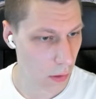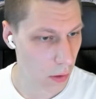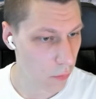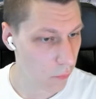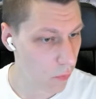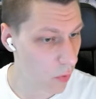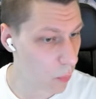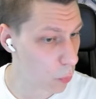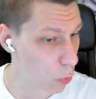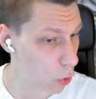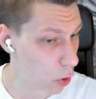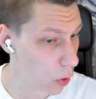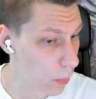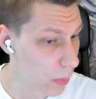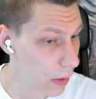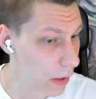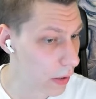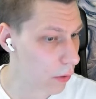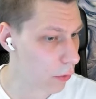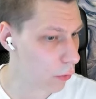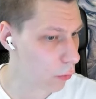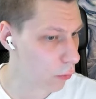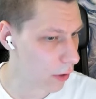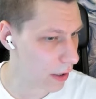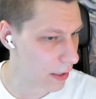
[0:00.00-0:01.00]
We probably
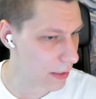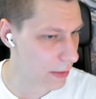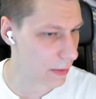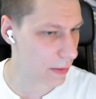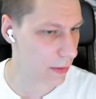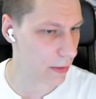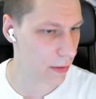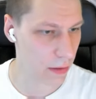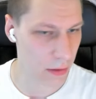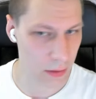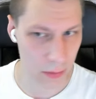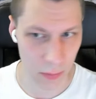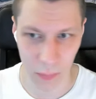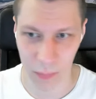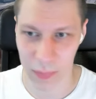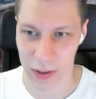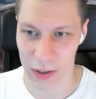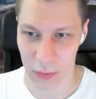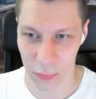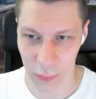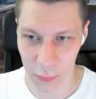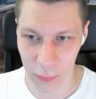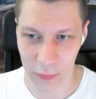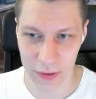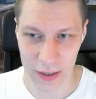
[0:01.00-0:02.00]
already, by
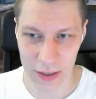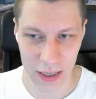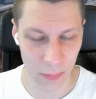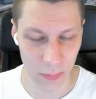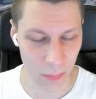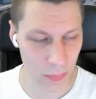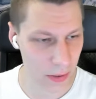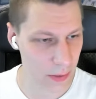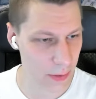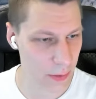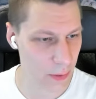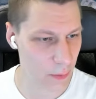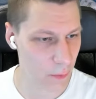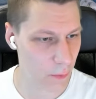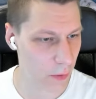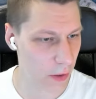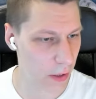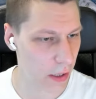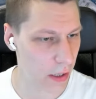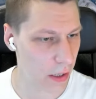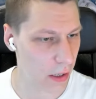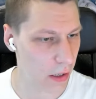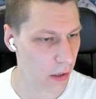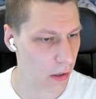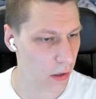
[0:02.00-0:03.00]
doing that, by the
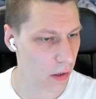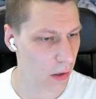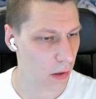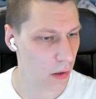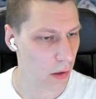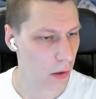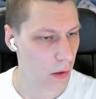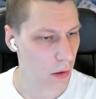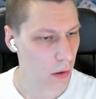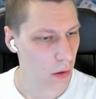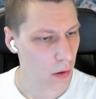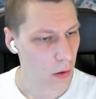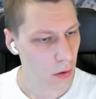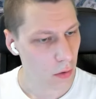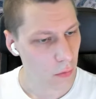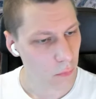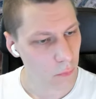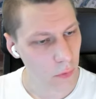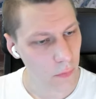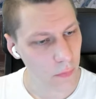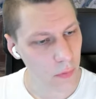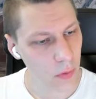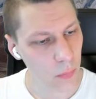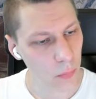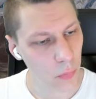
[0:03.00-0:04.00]
way,
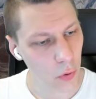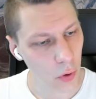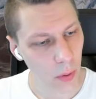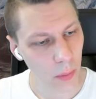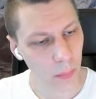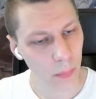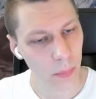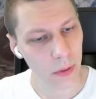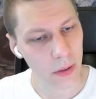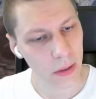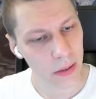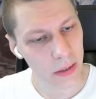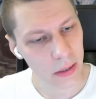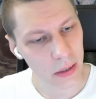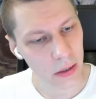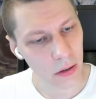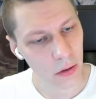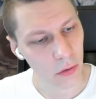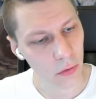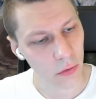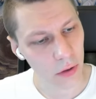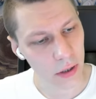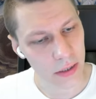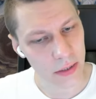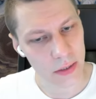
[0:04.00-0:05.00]
we will probably
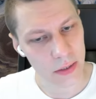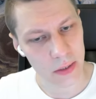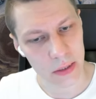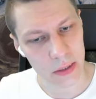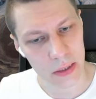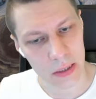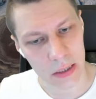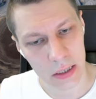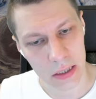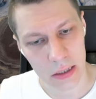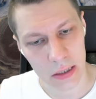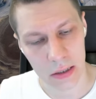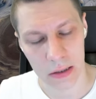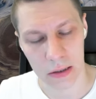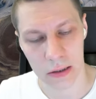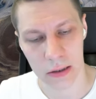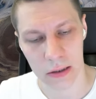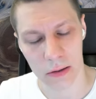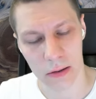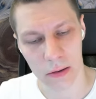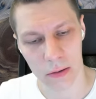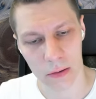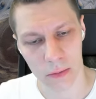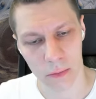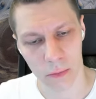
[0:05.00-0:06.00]
already
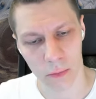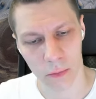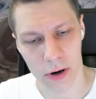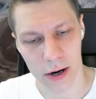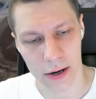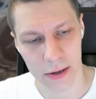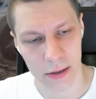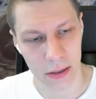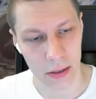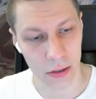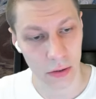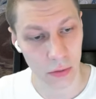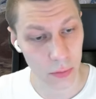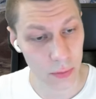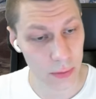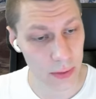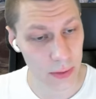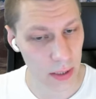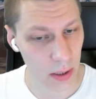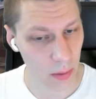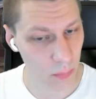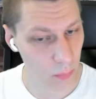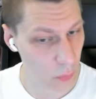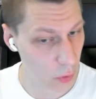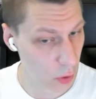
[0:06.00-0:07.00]
run into
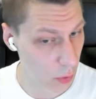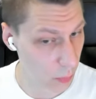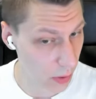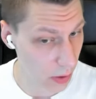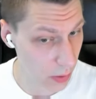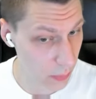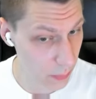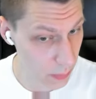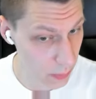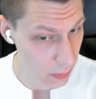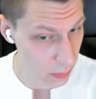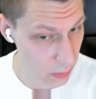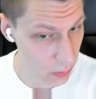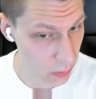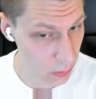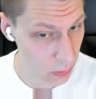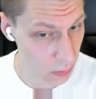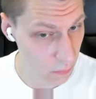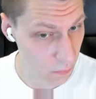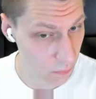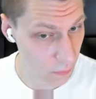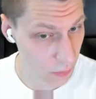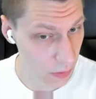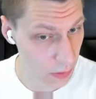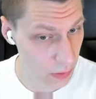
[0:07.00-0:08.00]
some problems
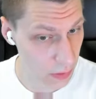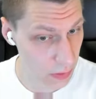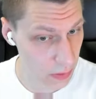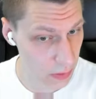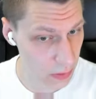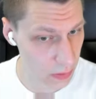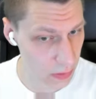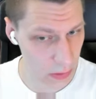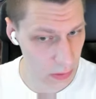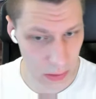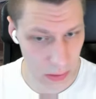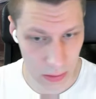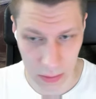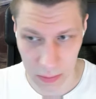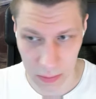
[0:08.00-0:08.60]
with